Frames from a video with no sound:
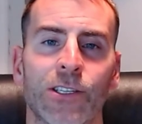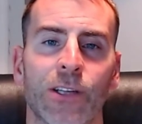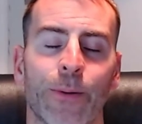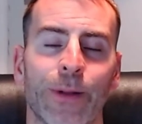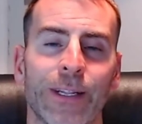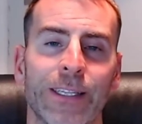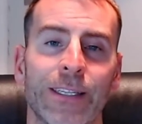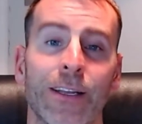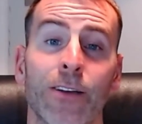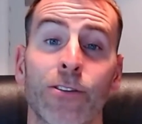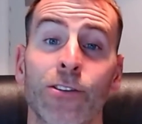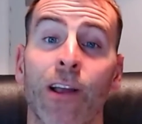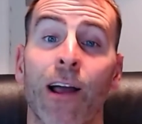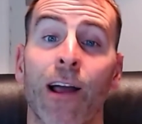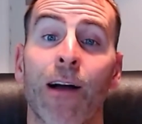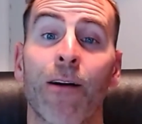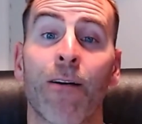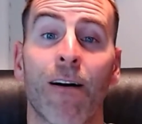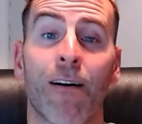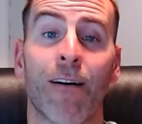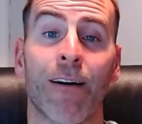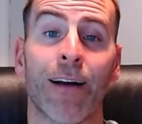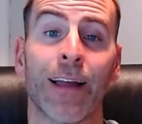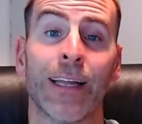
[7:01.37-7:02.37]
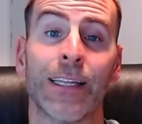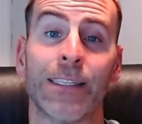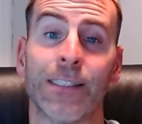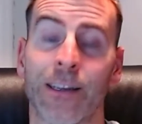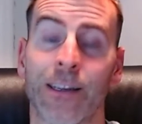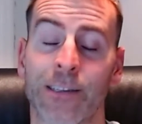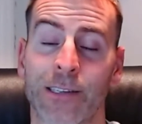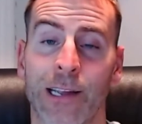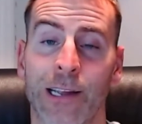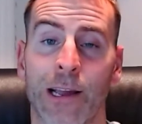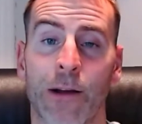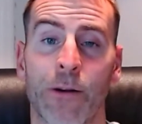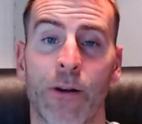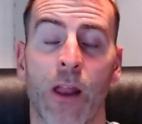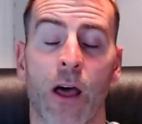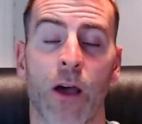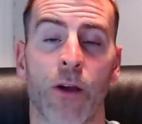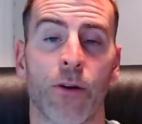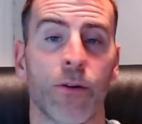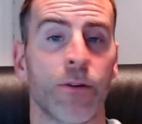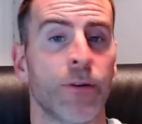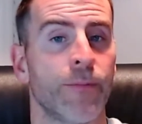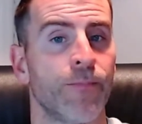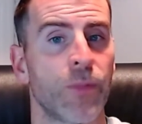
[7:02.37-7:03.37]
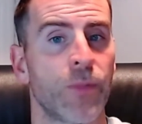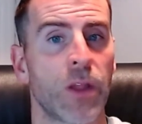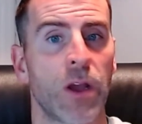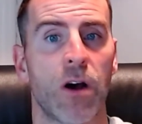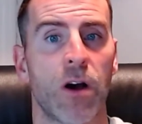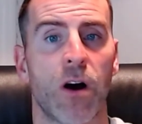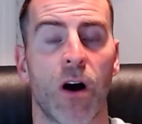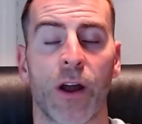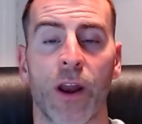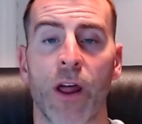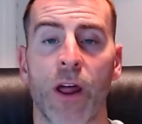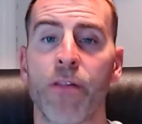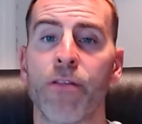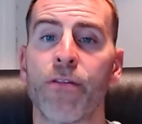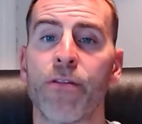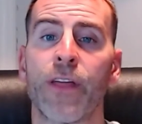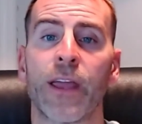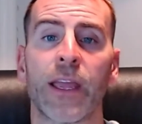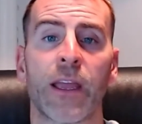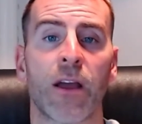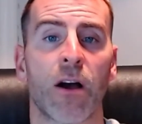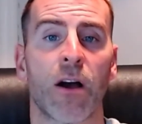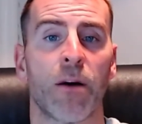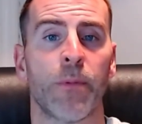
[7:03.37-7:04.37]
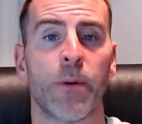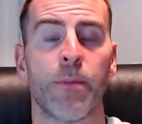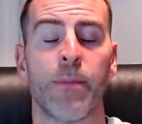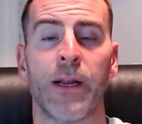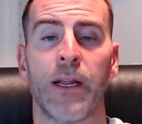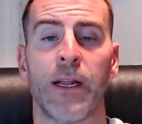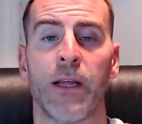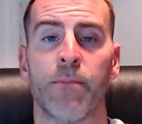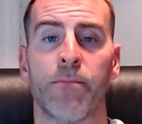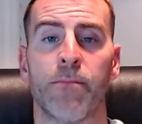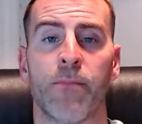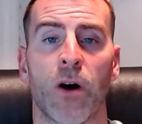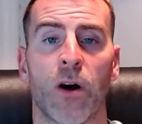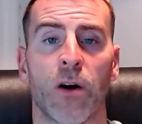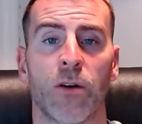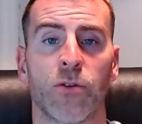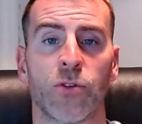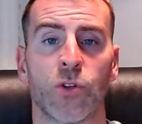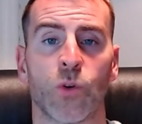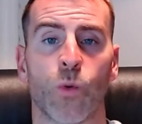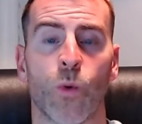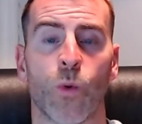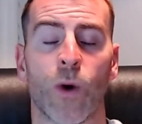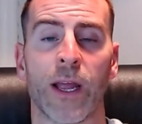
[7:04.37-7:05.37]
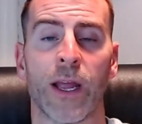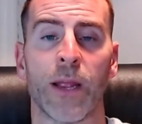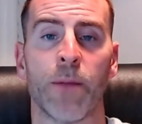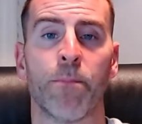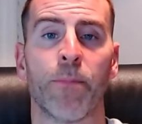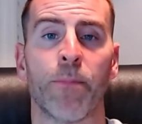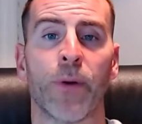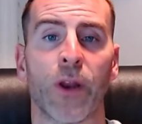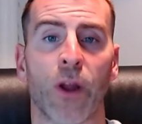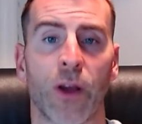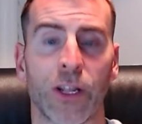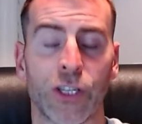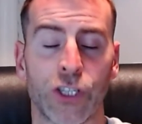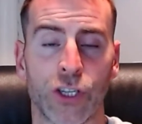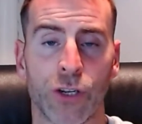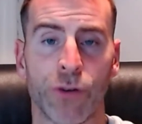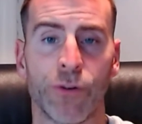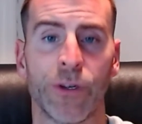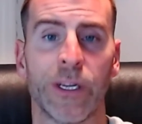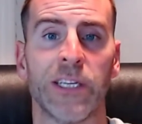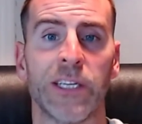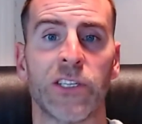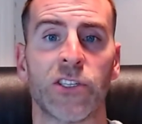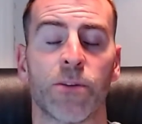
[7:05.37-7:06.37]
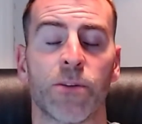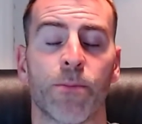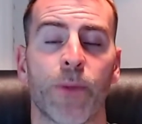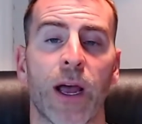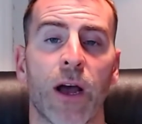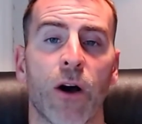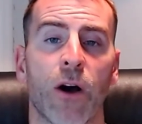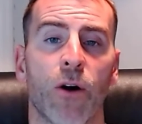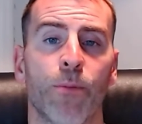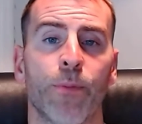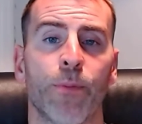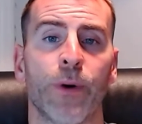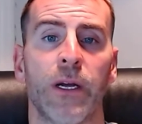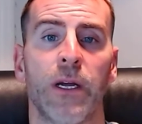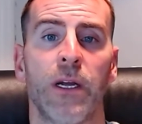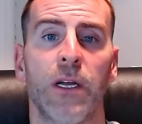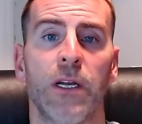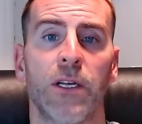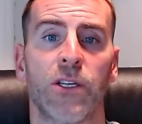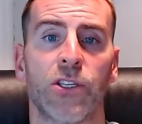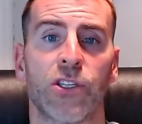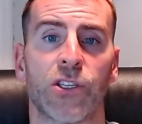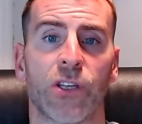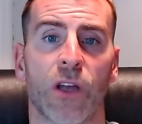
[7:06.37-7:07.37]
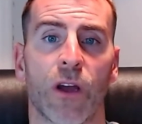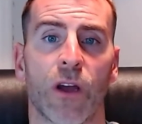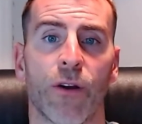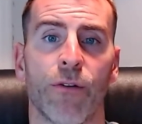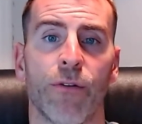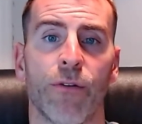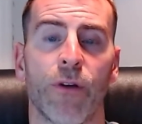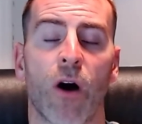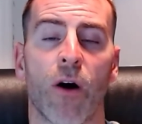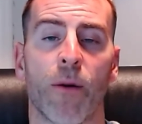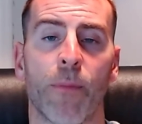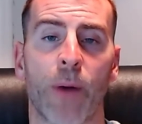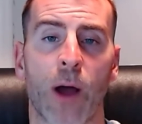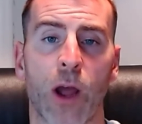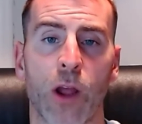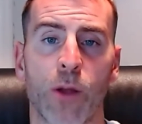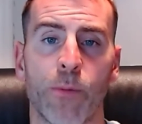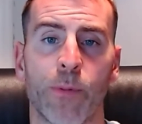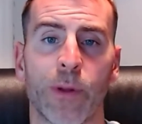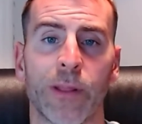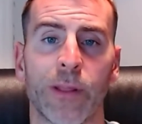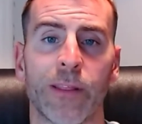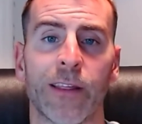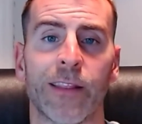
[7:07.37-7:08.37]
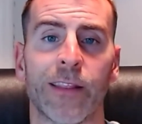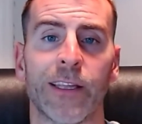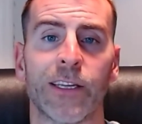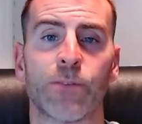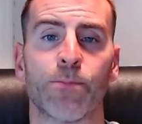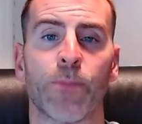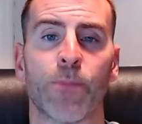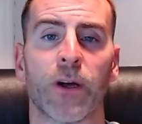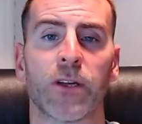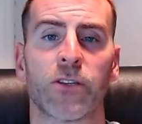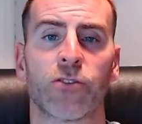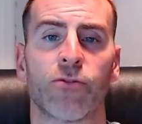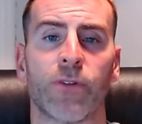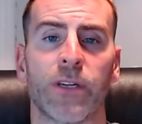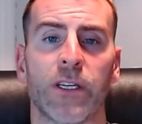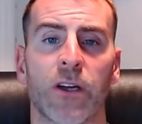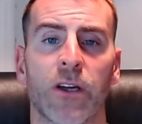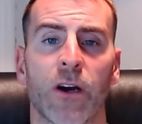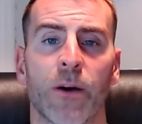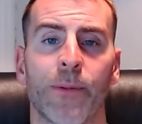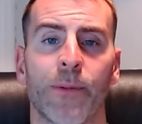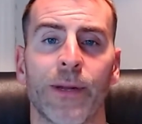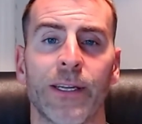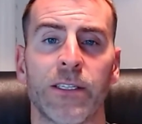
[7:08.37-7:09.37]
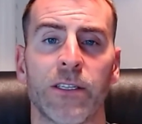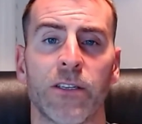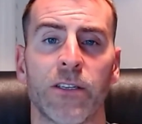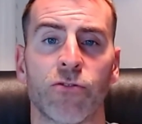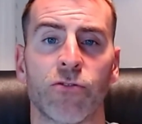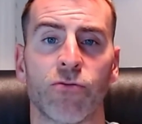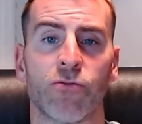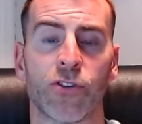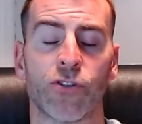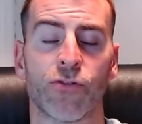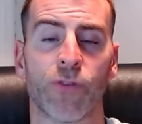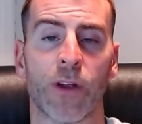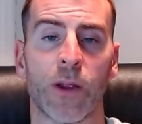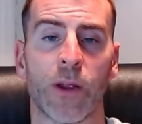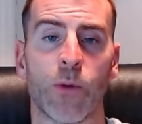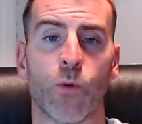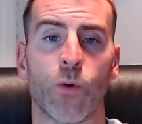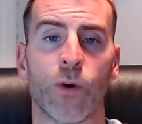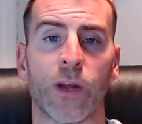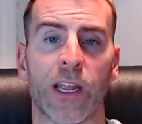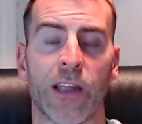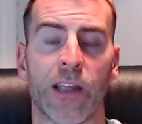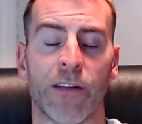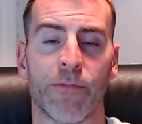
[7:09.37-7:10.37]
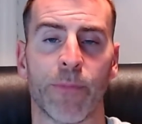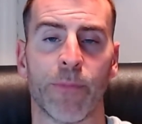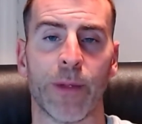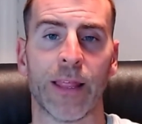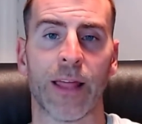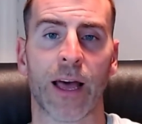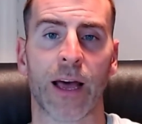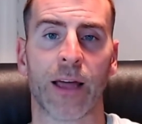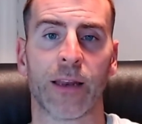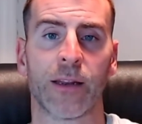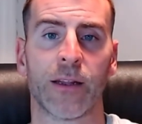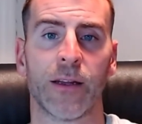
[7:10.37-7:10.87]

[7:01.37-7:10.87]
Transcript: it doesn't go high, it doesn't go low. I don't think I'm a million miles away, but I do need some help. So I'm hoping that this Mastering Diabetes retreat will give me that.